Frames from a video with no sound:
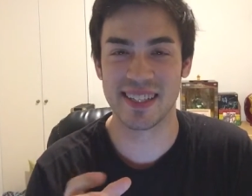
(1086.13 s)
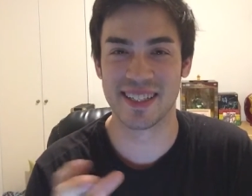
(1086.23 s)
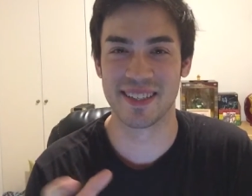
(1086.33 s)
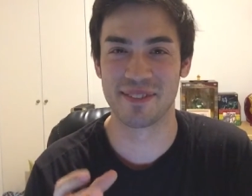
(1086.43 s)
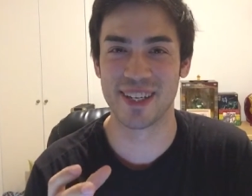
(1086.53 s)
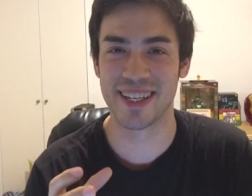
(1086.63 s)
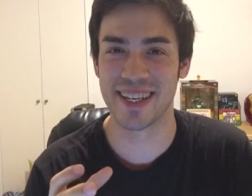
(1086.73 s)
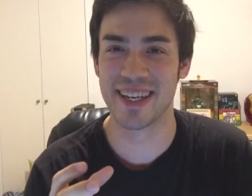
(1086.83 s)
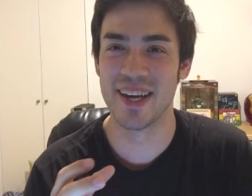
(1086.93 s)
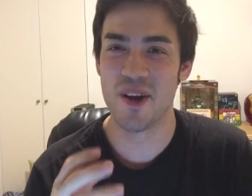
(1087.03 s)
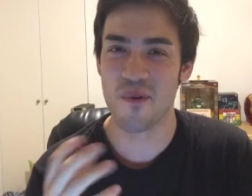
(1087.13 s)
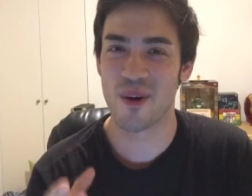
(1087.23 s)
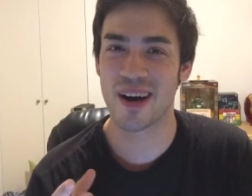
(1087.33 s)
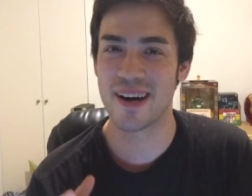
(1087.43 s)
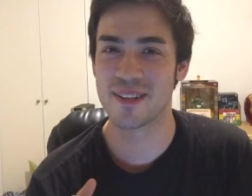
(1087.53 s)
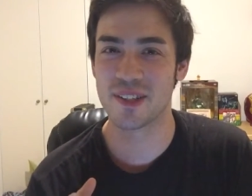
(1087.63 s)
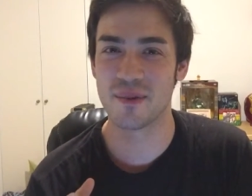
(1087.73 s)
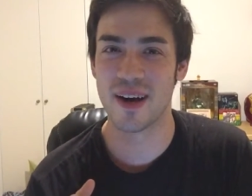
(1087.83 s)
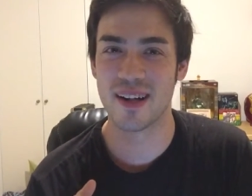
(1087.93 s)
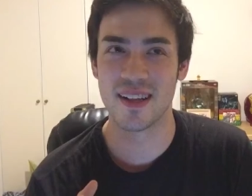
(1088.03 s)
doesn't really work out too
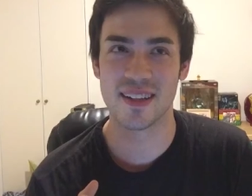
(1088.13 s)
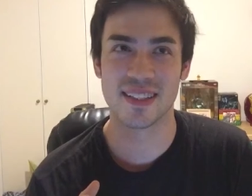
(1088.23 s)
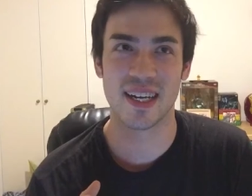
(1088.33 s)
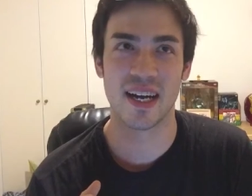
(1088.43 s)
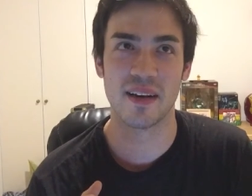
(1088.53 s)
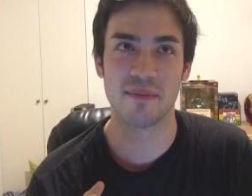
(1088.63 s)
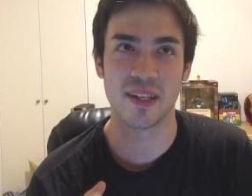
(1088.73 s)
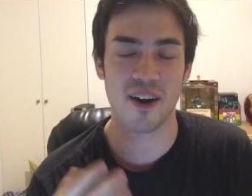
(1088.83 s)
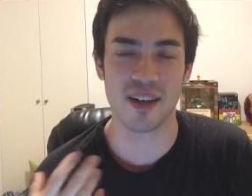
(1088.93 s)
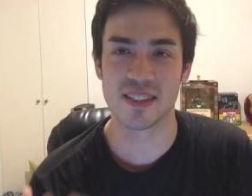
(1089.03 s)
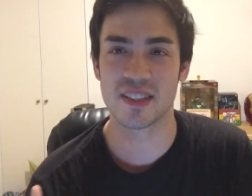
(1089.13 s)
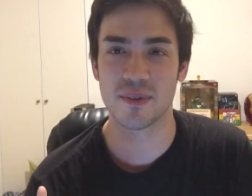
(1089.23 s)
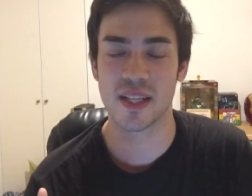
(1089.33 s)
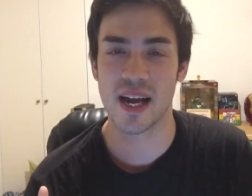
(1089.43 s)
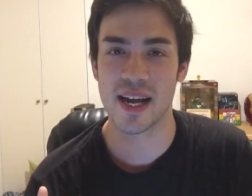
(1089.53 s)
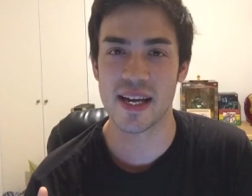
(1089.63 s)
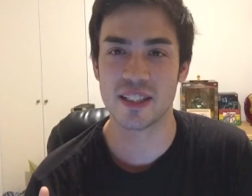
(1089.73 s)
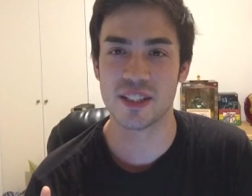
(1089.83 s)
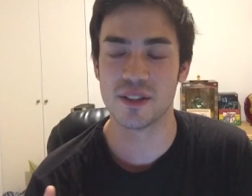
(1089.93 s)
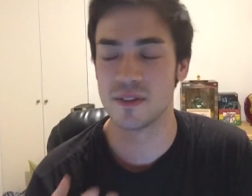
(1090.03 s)
well all the time, it causes you a lot of
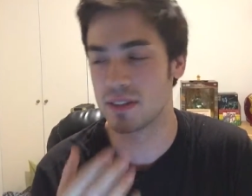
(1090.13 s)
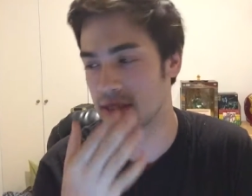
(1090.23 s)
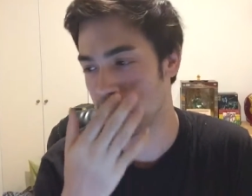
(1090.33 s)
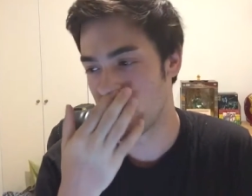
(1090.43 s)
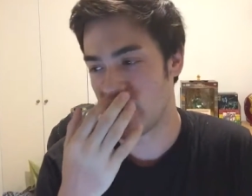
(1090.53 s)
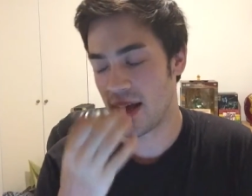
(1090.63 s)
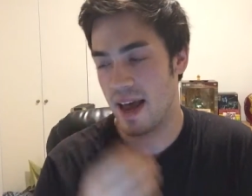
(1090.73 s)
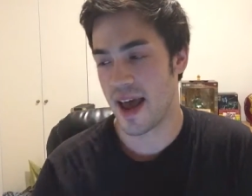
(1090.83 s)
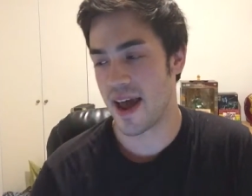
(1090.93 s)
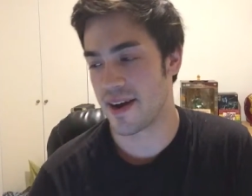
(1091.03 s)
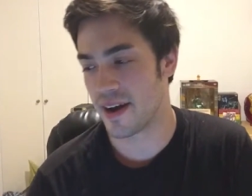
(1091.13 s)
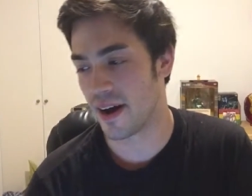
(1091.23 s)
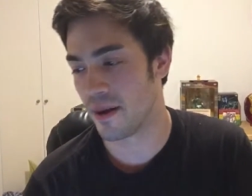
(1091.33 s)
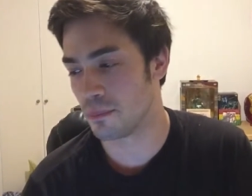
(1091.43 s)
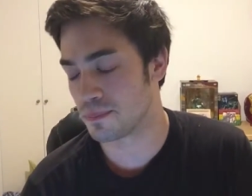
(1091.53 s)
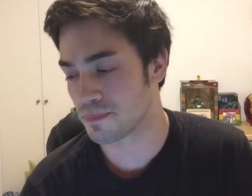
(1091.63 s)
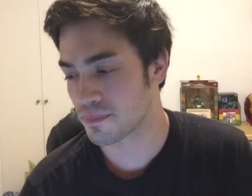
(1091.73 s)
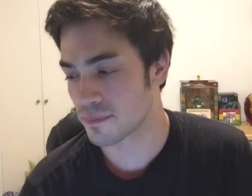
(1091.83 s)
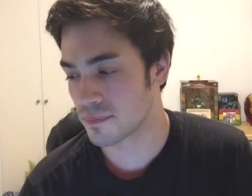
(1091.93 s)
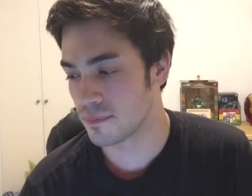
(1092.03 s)
issues, and um,
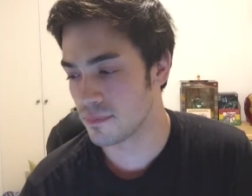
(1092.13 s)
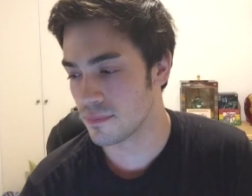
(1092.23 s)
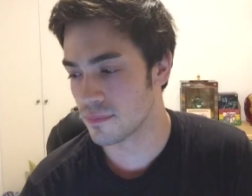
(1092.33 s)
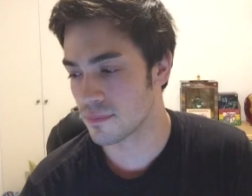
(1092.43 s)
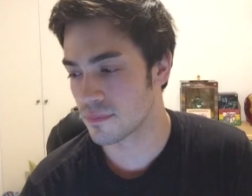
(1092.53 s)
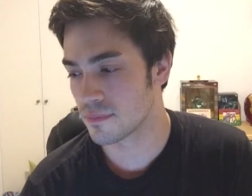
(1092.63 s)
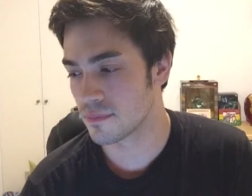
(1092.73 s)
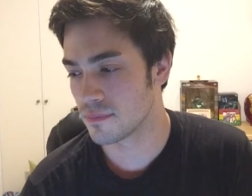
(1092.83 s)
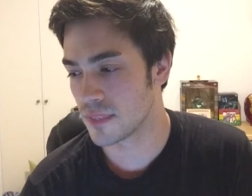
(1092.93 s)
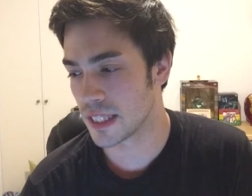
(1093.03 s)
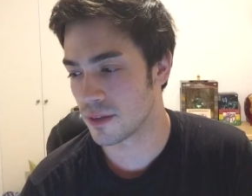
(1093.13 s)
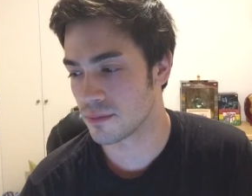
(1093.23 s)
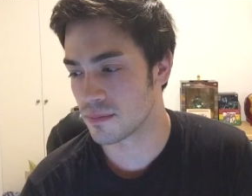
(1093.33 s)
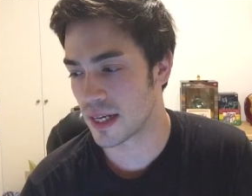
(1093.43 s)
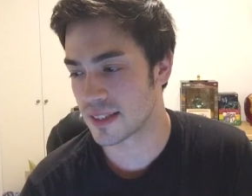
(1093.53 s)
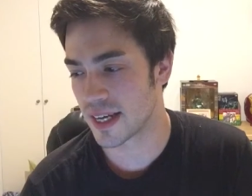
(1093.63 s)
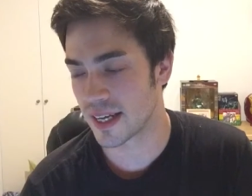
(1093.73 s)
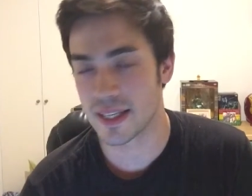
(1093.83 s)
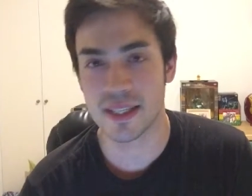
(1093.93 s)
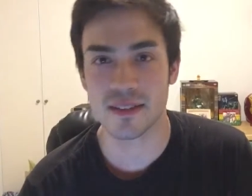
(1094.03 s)
you know, I
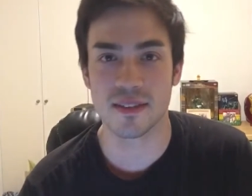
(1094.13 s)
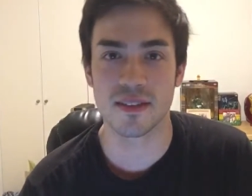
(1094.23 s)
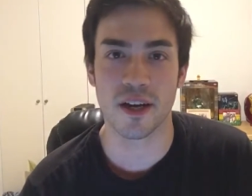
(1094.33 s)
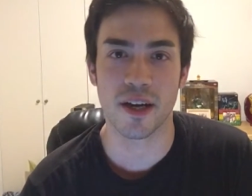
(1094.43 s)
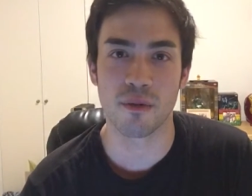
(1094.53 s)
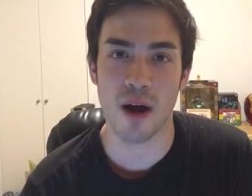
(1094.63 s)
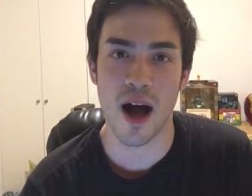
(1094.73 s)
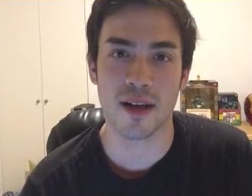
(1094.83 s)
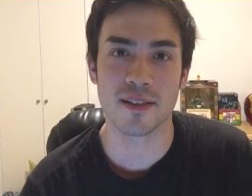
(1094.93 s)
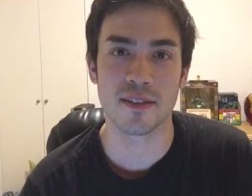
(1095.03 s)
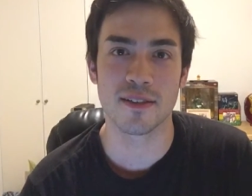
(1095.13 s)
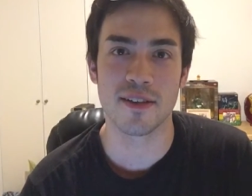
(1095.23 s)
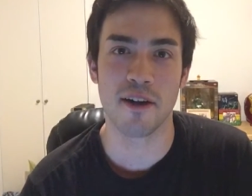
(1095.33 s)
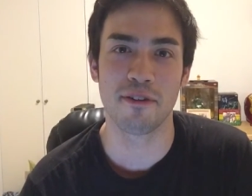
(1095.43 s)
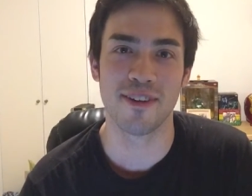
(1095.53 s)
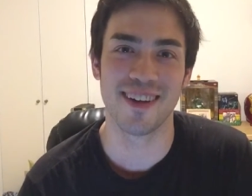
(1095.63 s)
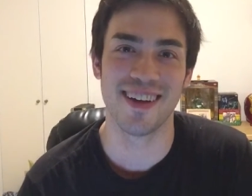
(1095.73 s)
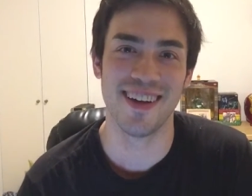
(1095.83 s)
say gets stuck in rocks and stuff.